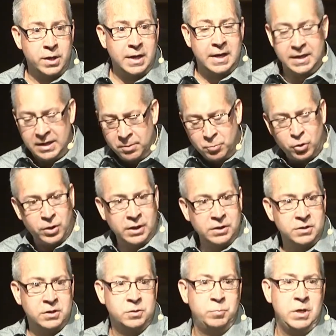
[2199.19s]
and he brings
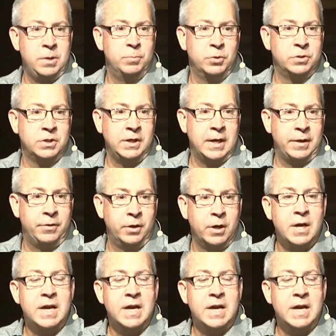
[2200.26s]
his people together